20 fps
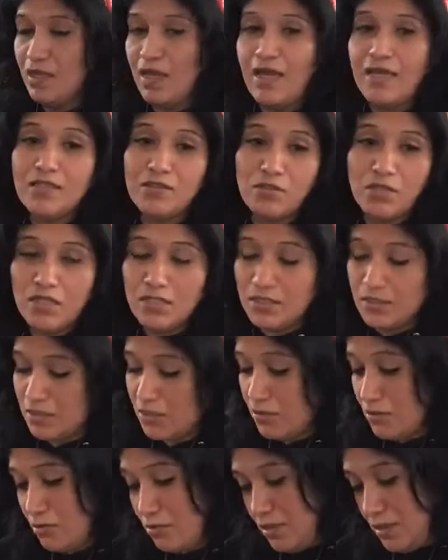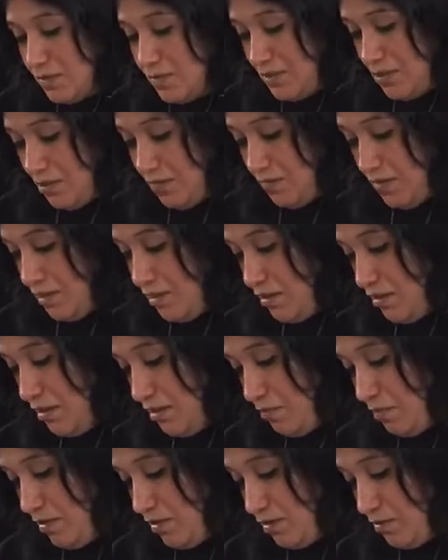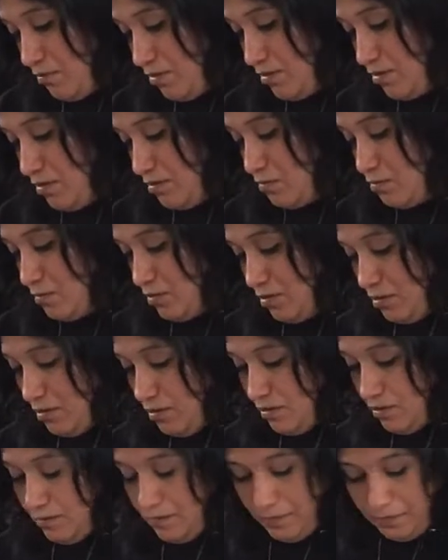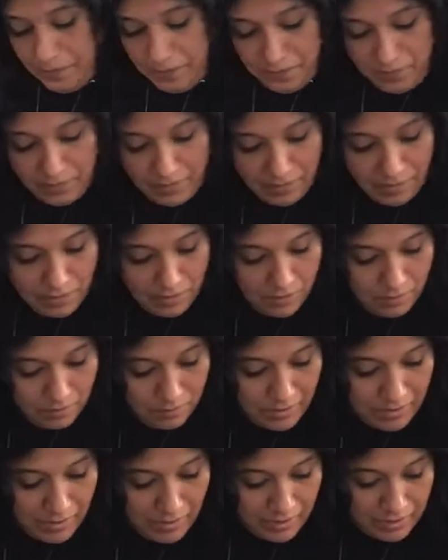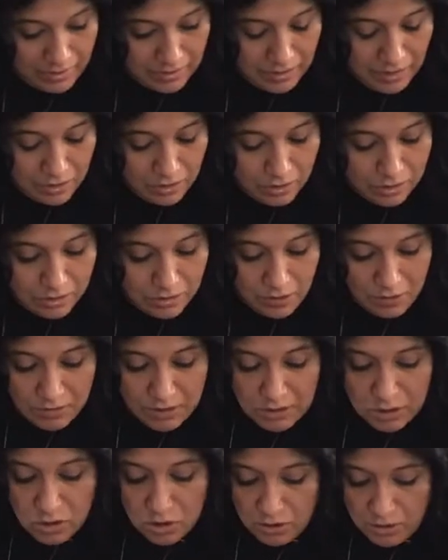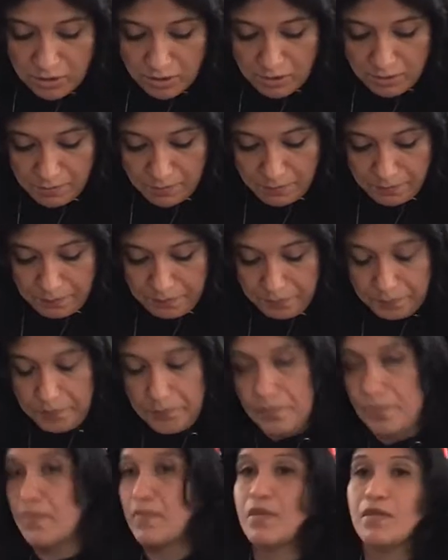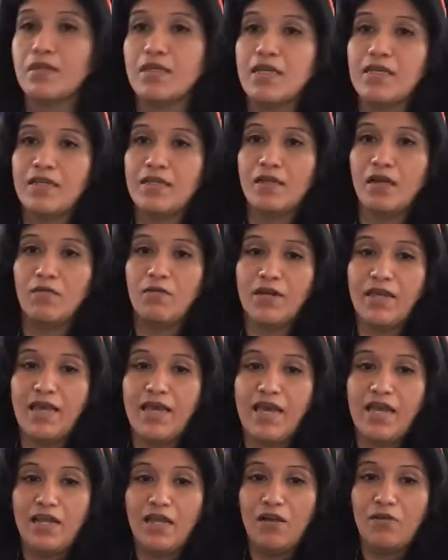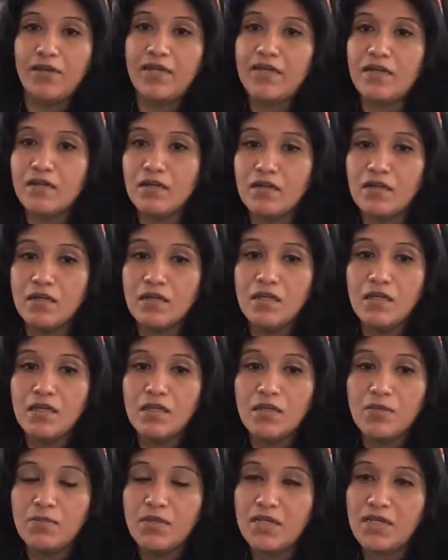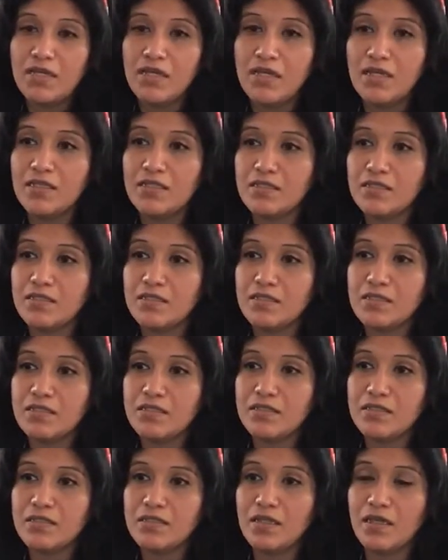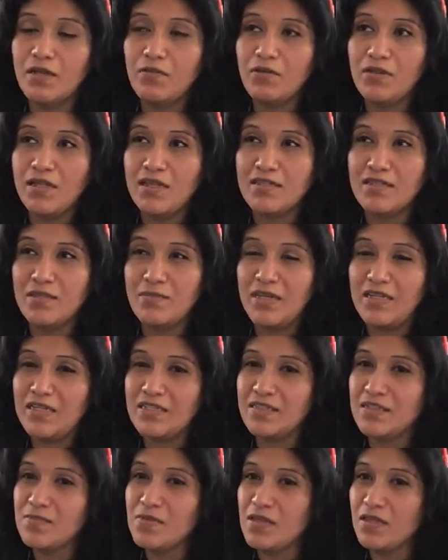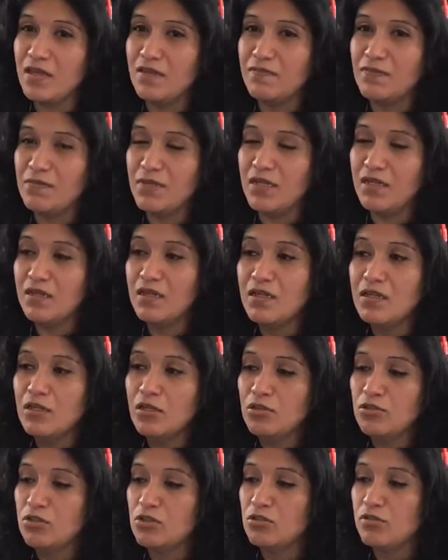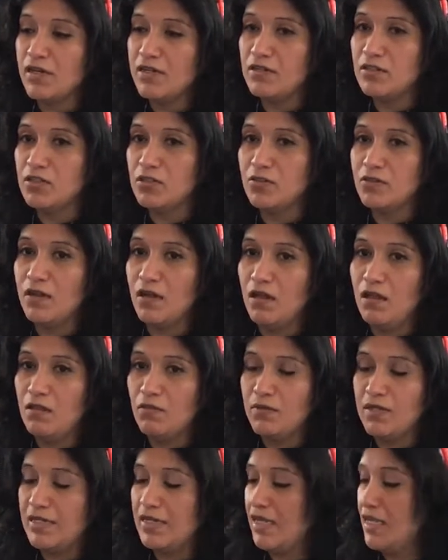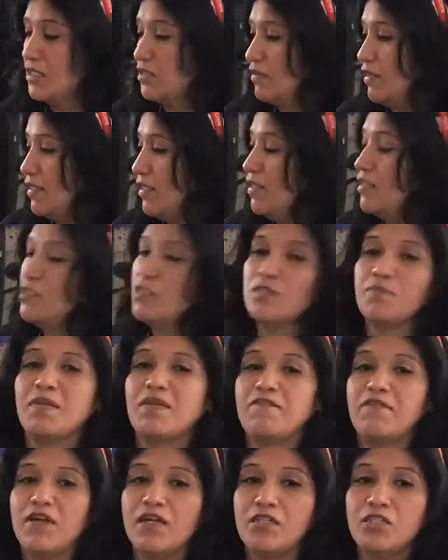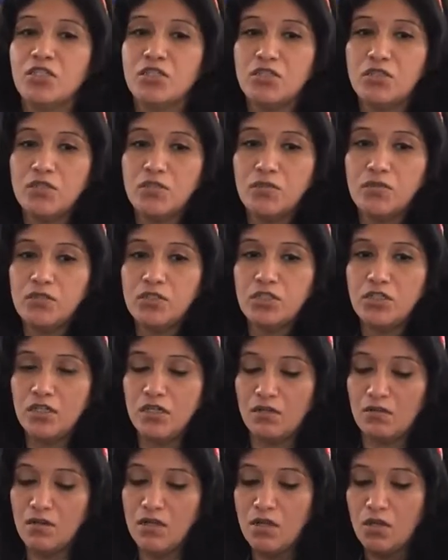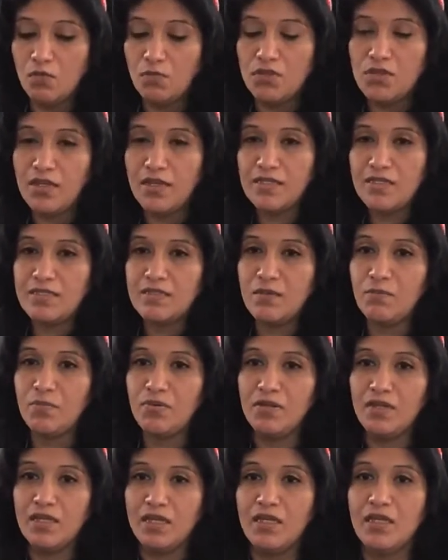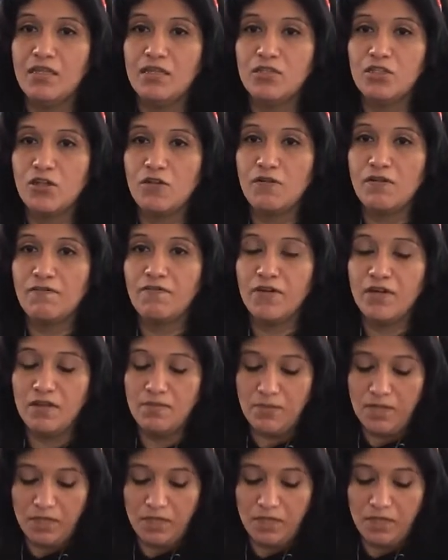It's still Christmas over here at part of Rosa's world, but I decided to slowly start taking out what I had out here because I realized I'm like, it's gonna be a lot for me to try to do it all one day. So I thought it'd just be fun to share with you guys as I'm putting it in the tote in front of